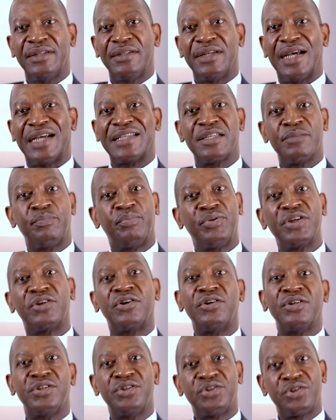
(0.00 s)
as a
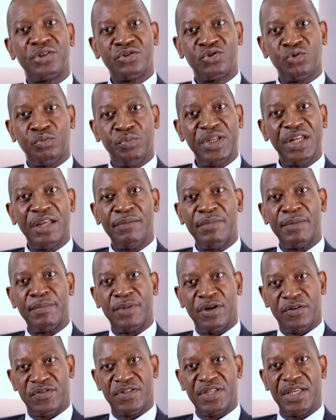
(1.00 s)
precondition to being a
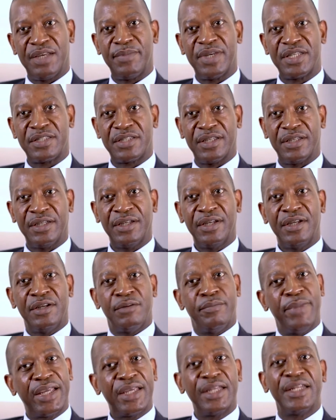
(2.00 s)
member of CMSA,
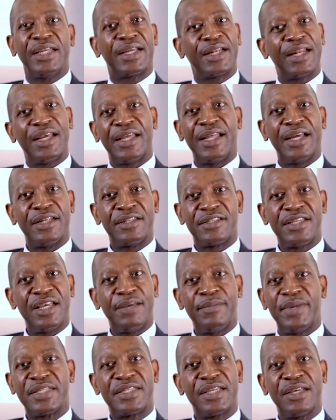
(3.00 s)
making it clear that
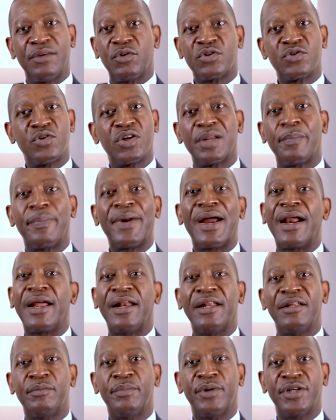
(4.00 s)
CMSA was not a
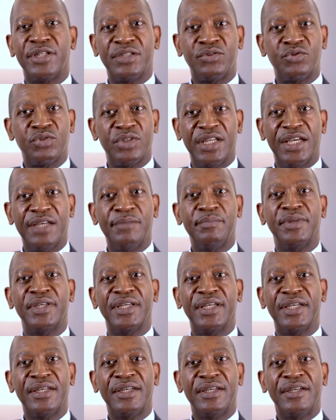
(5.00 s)
parallel body to the
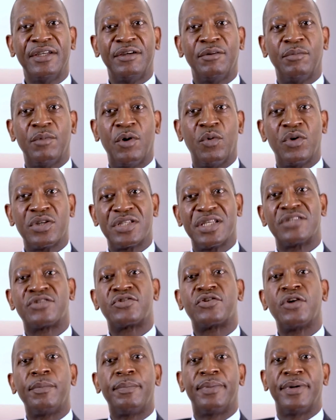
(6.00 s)
NBA, but was a
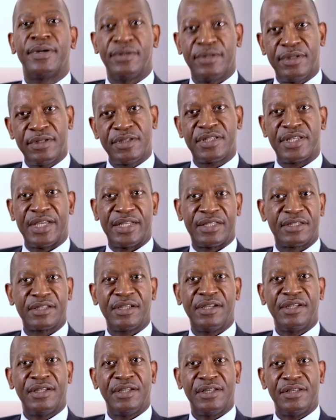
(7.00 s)
subset.
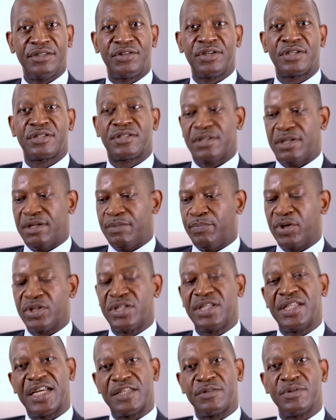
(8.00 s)
It's just a
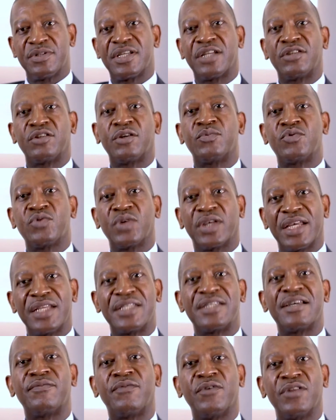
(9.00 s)
body that's been set up to
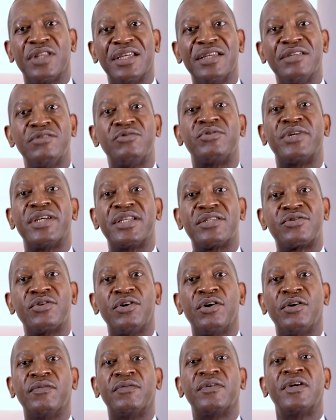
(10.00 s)
cater for the interests
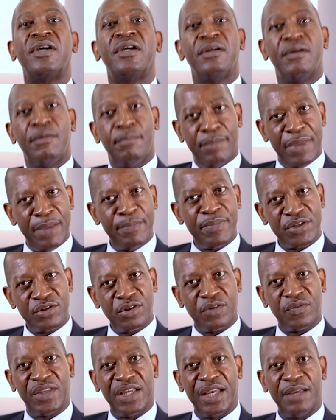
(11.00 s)
of members
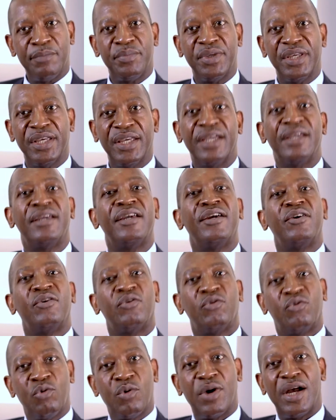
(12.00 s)
of the NBA
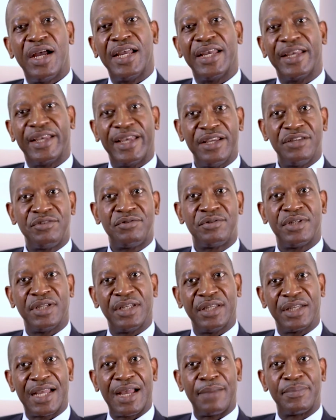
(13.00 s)
who are engaged
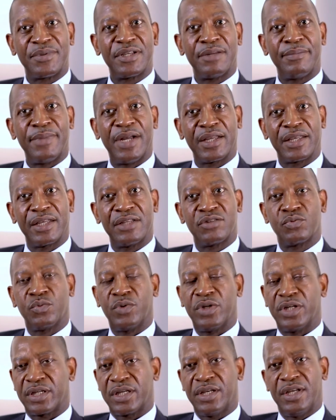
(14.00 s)
in capital markets
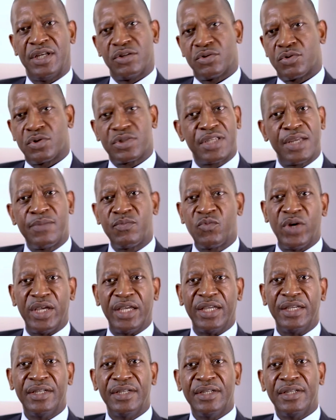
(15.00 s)
work. So same way,
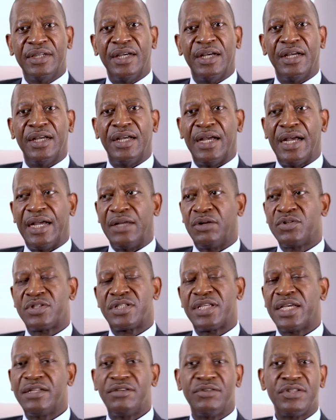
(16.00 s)
I don't
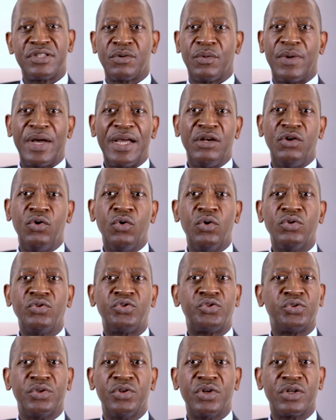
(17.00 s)
see any reason why Loan
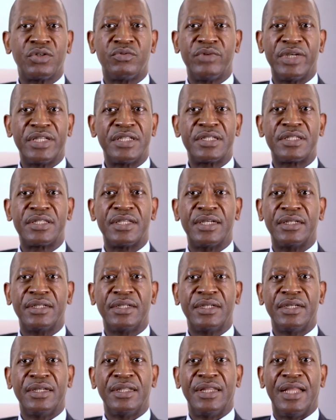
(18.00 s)
should not register.
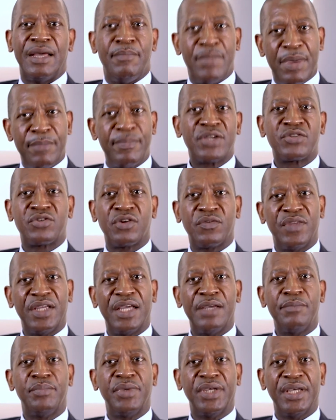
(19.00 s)
They're members of the
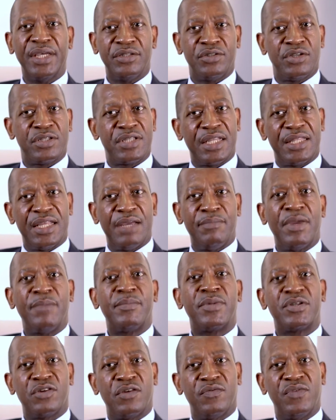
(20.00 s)
NBA, just that they're
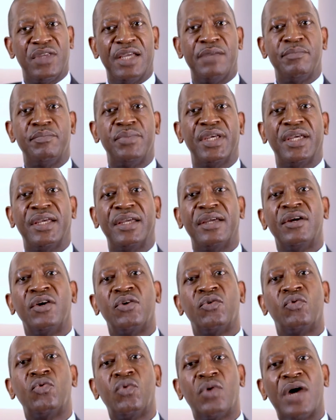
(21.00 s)
members of the NBA
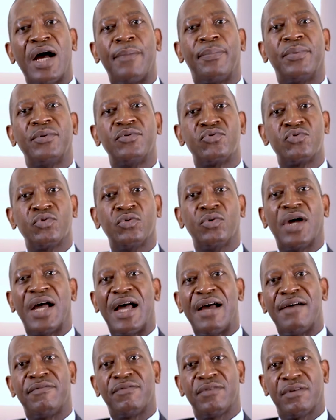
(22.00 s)
who happen to
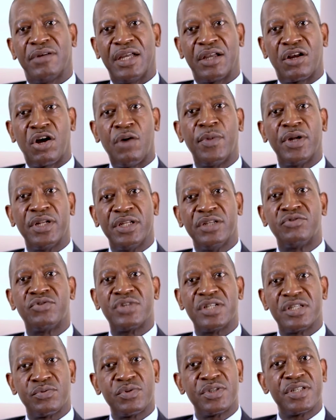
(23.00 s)
have a common
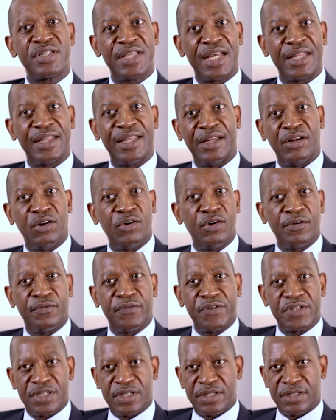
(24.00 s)
interest, which is that they're law
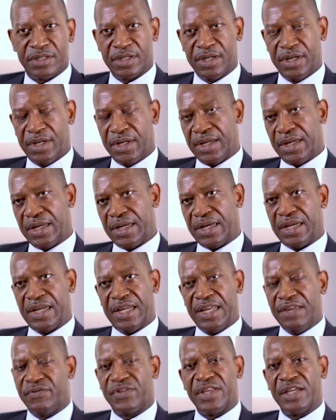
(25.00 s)
officers.
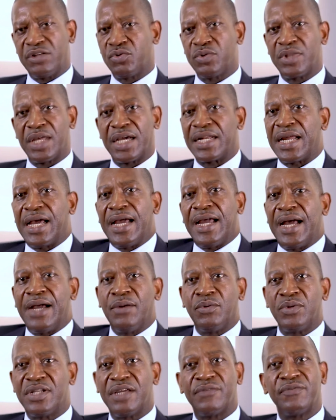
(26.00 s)
If they do that, I
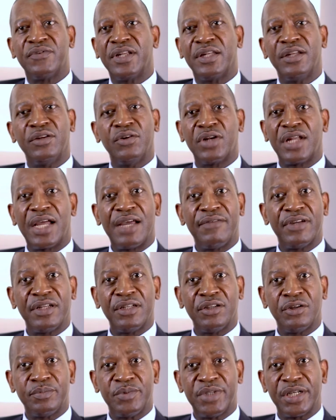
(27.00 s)
would definitely not have
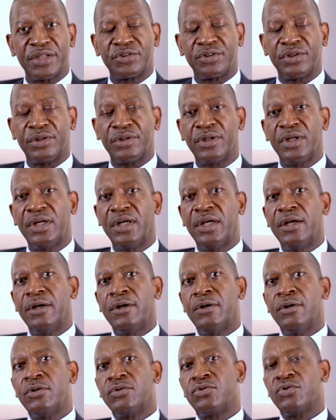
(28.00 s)
any objection
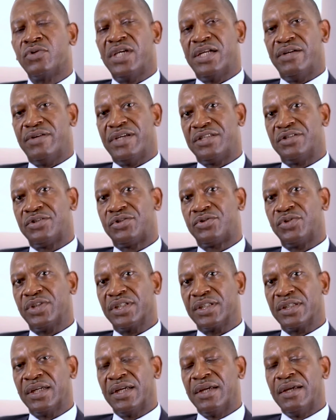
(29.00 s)
to their registering.